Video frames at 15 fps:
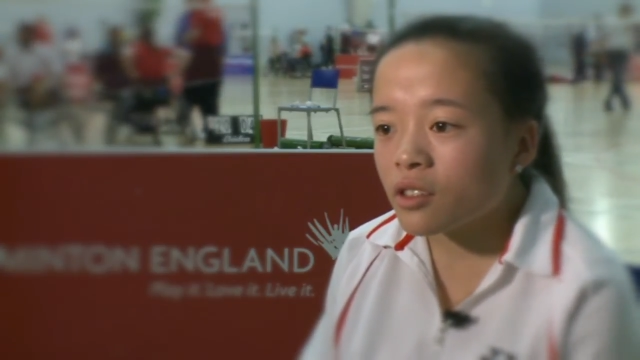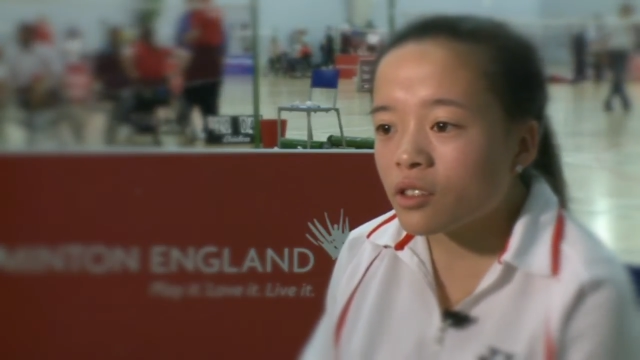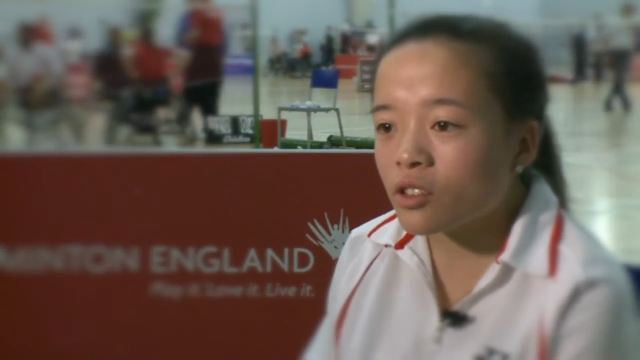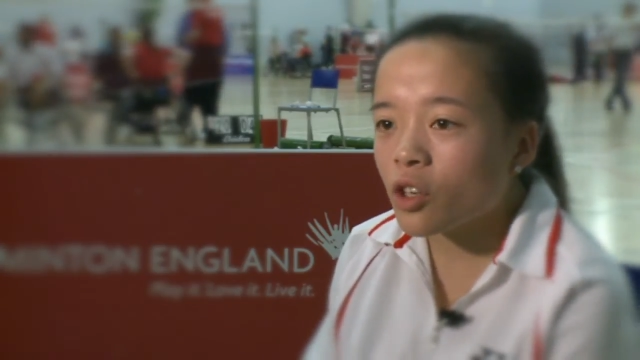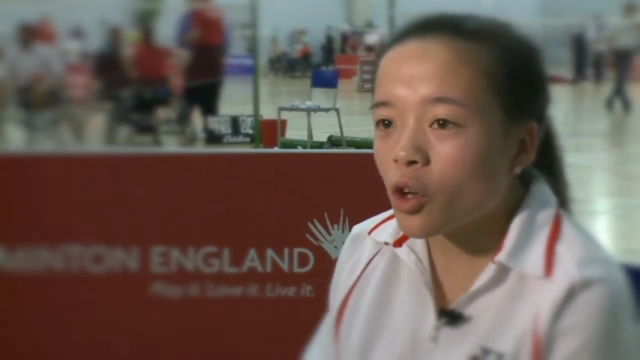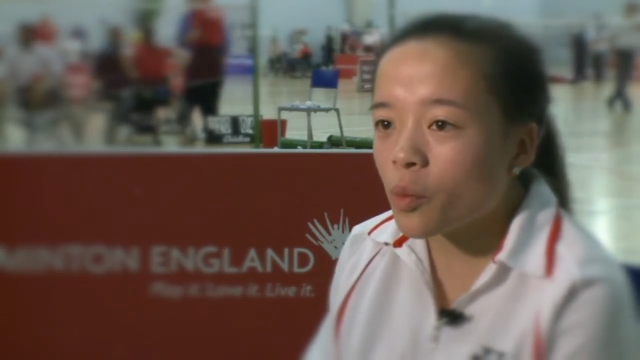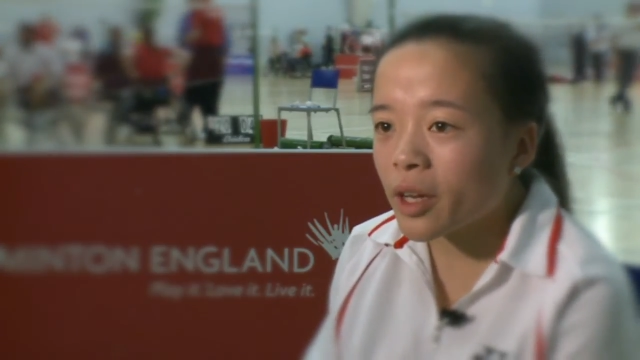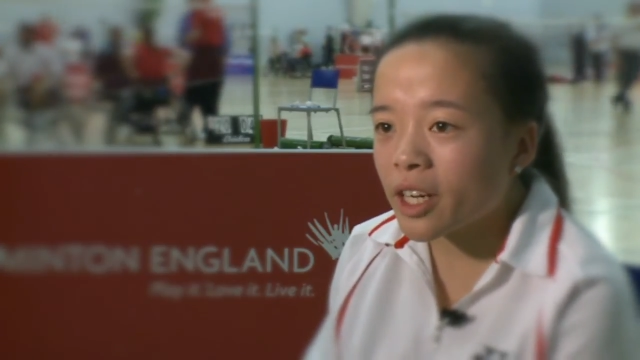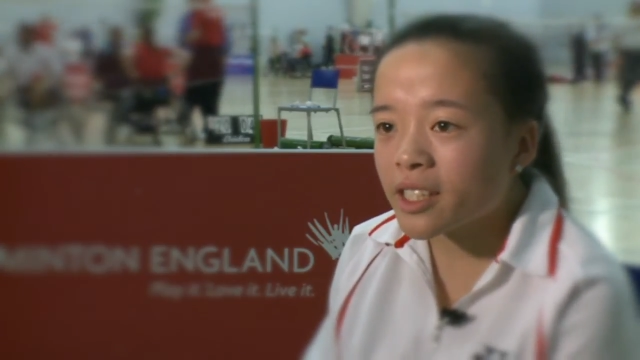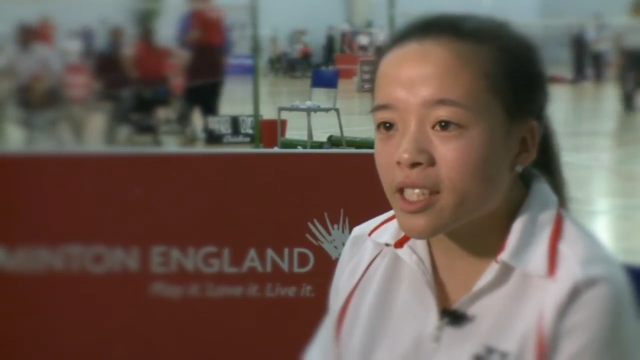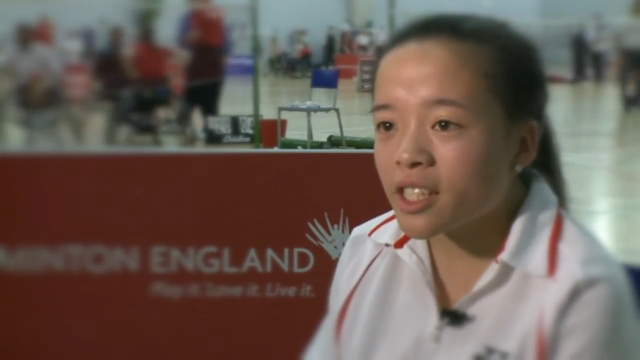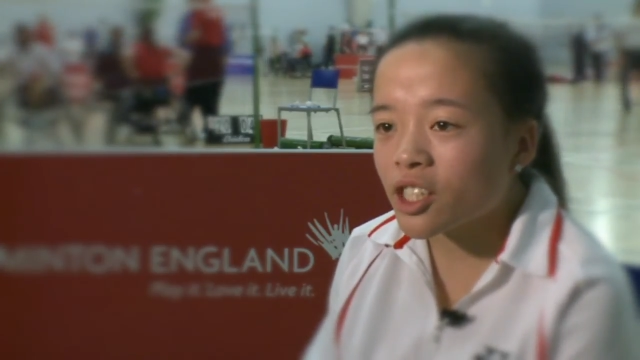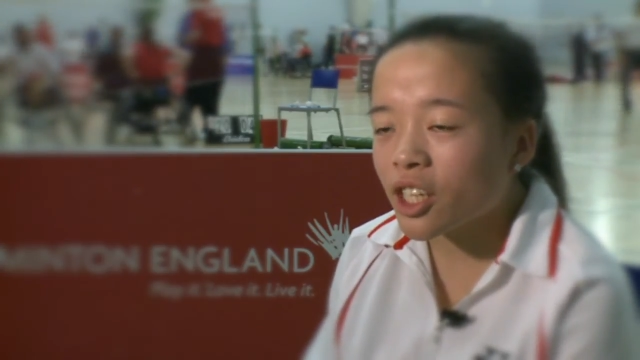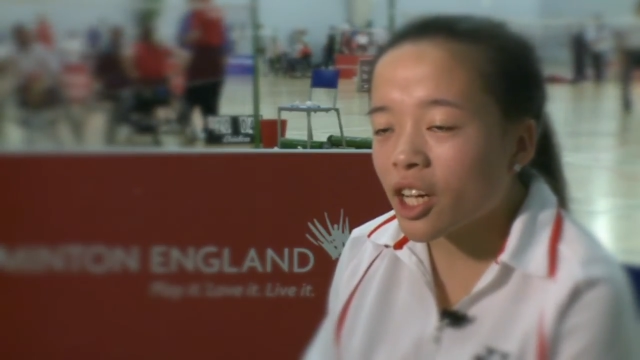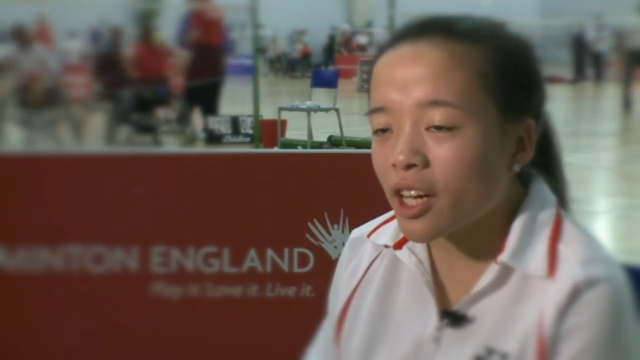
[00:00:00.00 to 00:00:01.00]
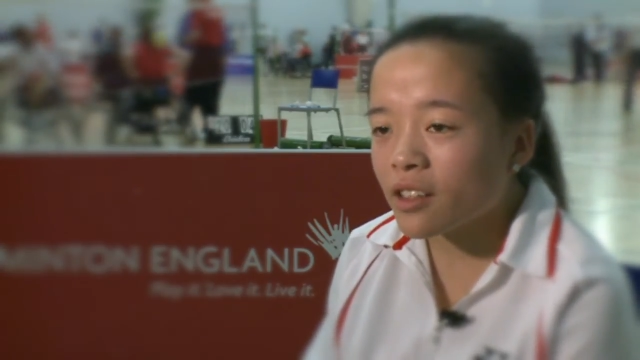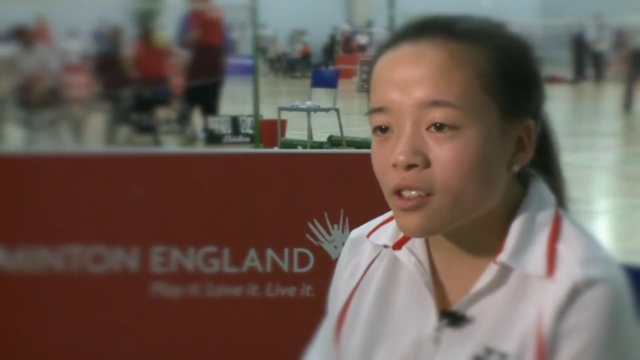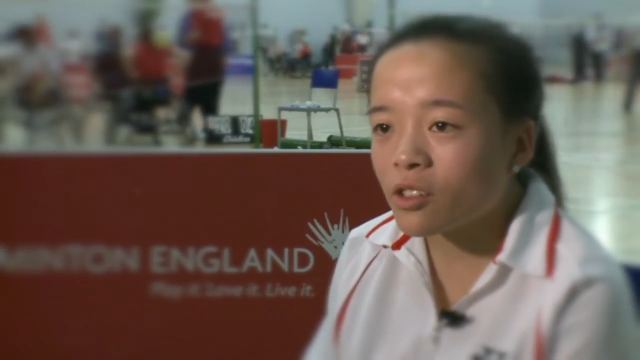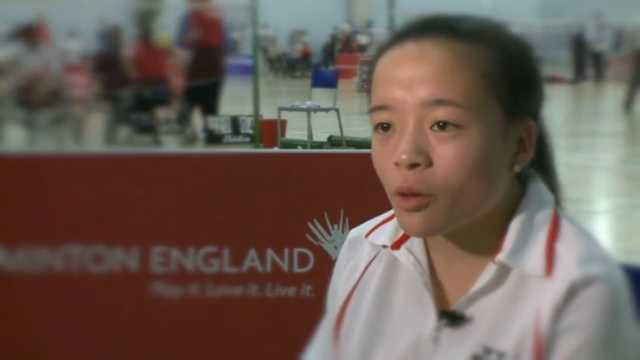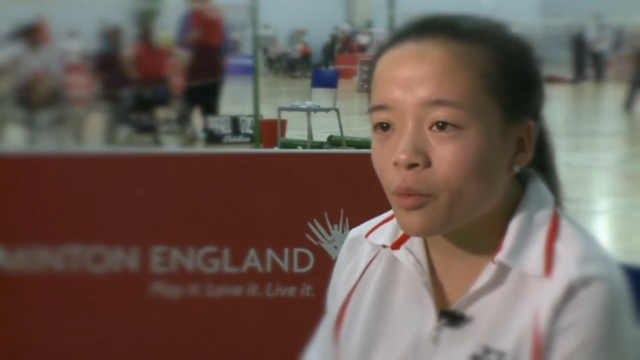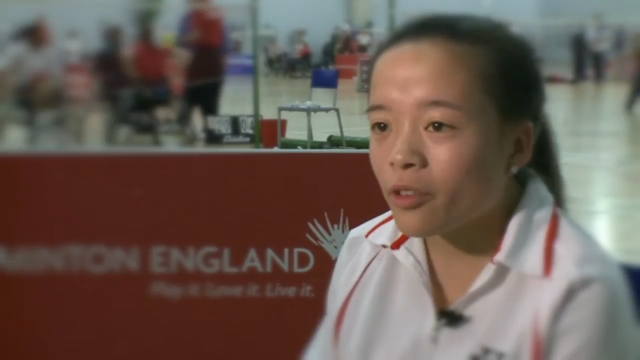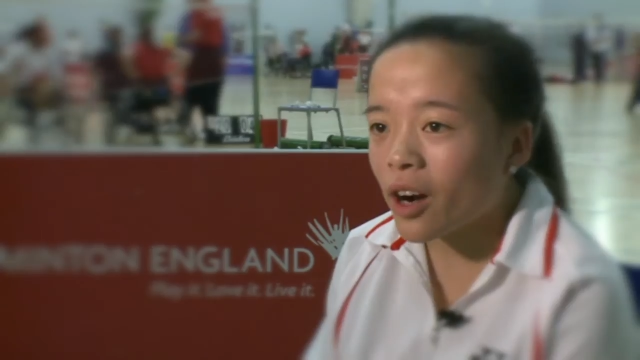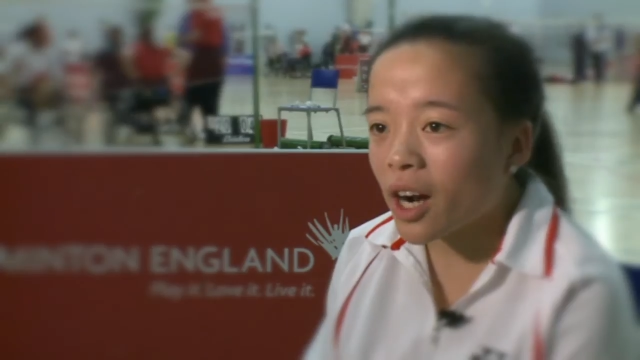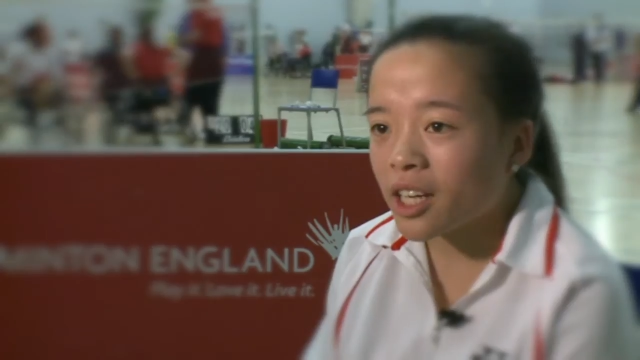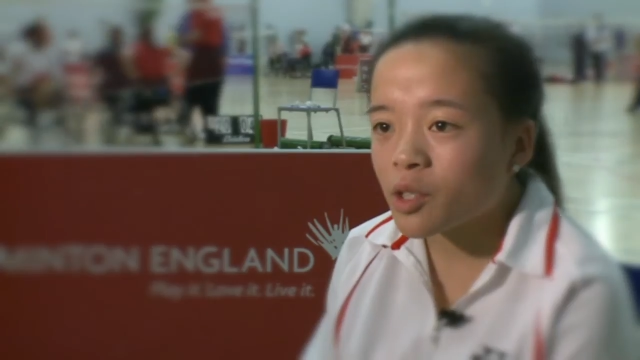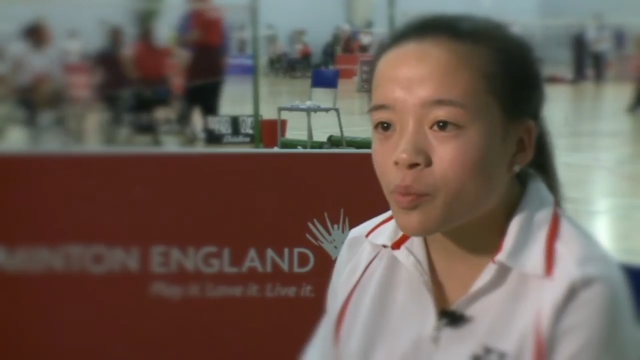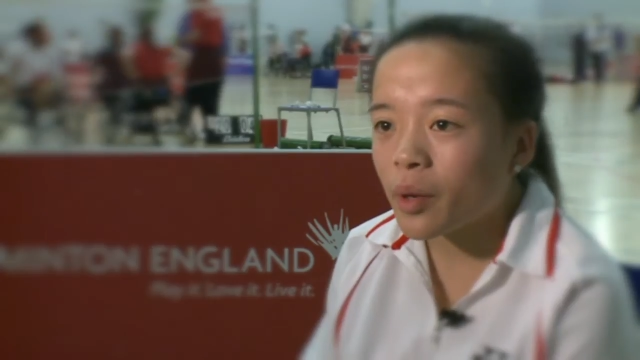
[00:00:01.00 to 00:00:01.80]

so many t-shirts, so many rackets,